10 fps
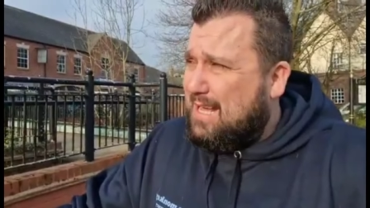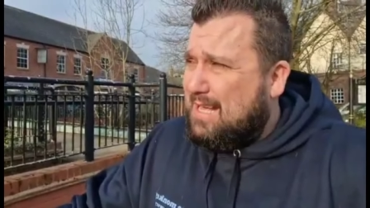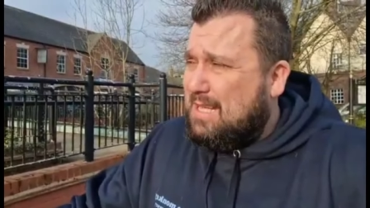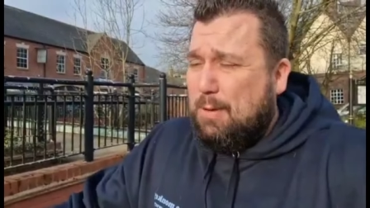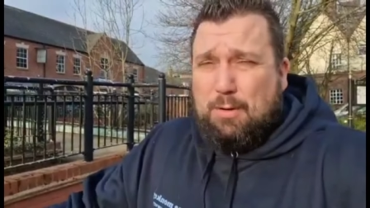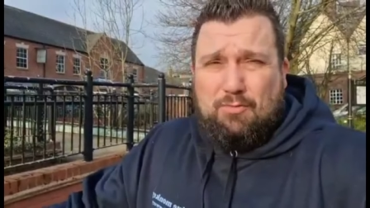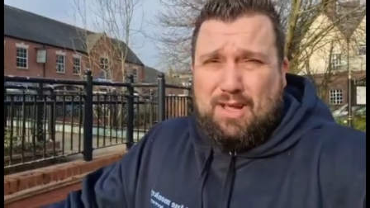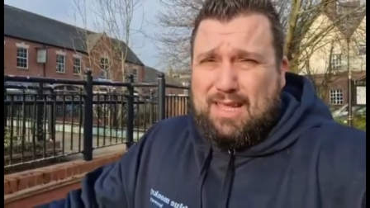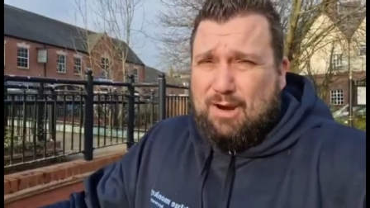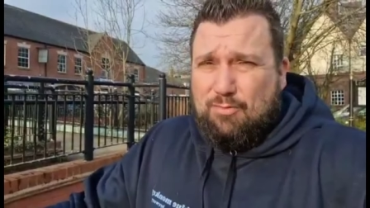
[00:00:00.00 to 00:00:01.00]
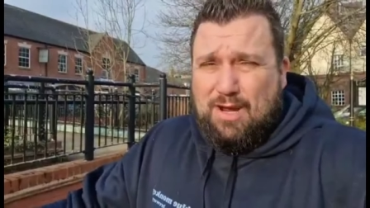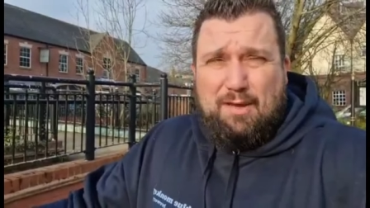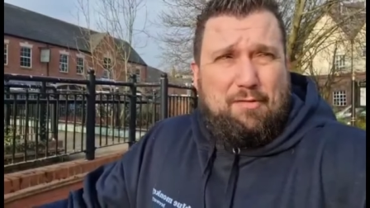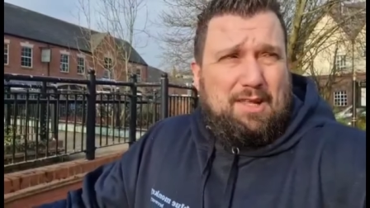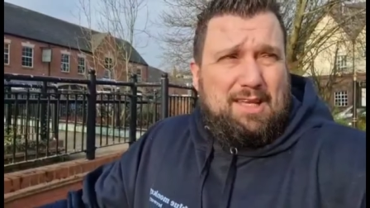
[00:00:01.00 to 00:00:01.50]
The people that run that are really
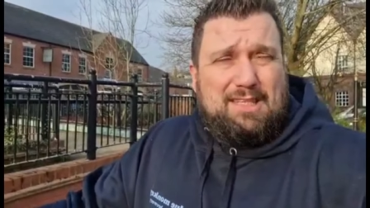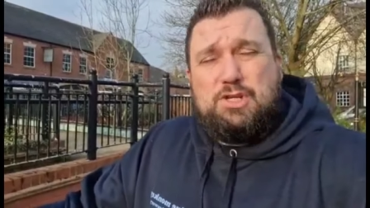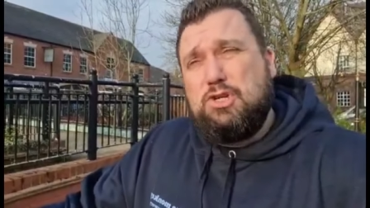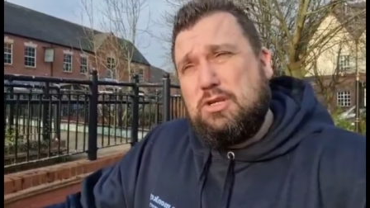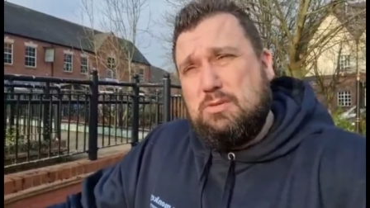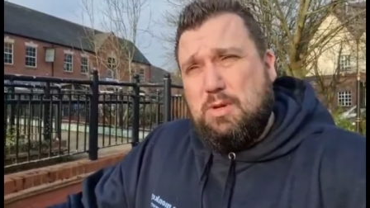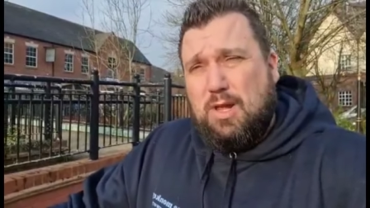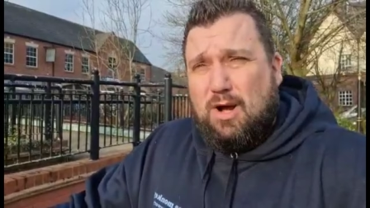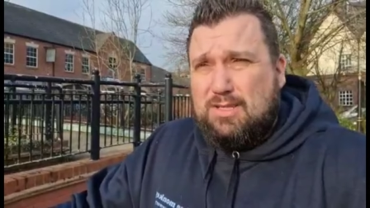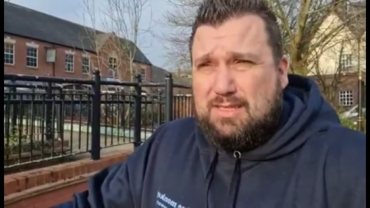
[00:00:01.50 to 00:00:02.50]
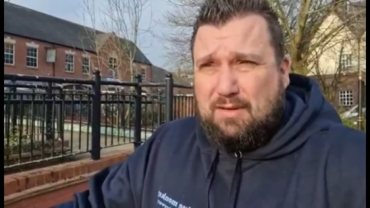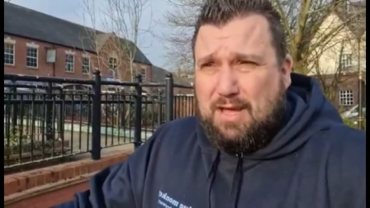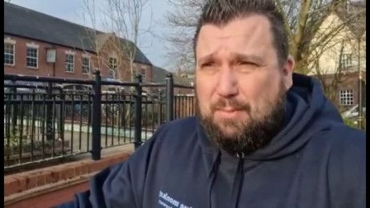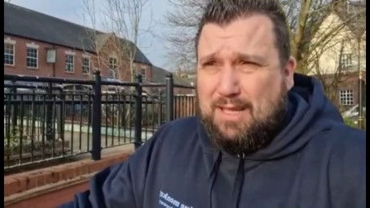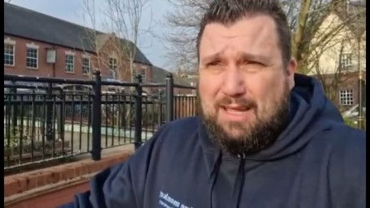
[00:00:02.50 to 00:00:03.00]
friendly. So she's got some new lagers and stuff
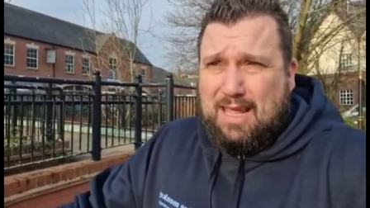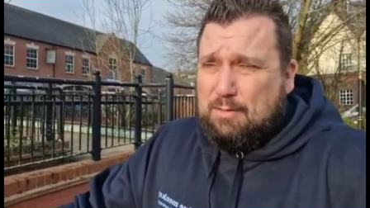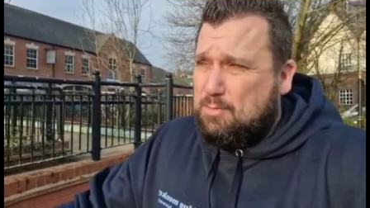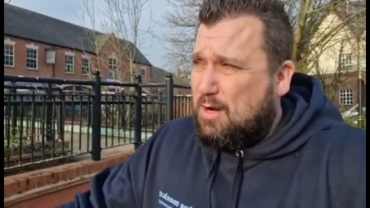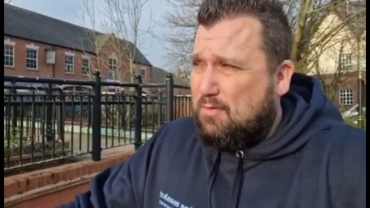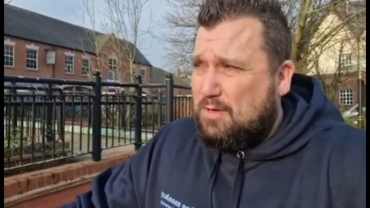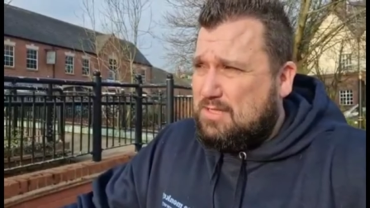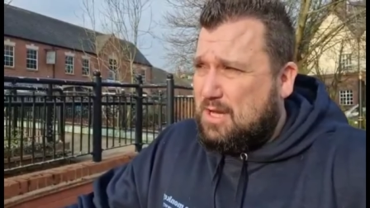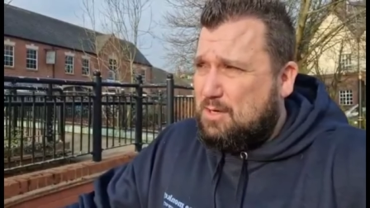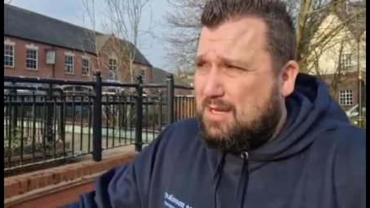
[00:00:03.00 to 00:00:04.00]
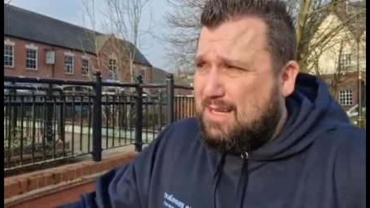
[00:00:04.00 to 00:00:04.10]
coming in there as well very soon.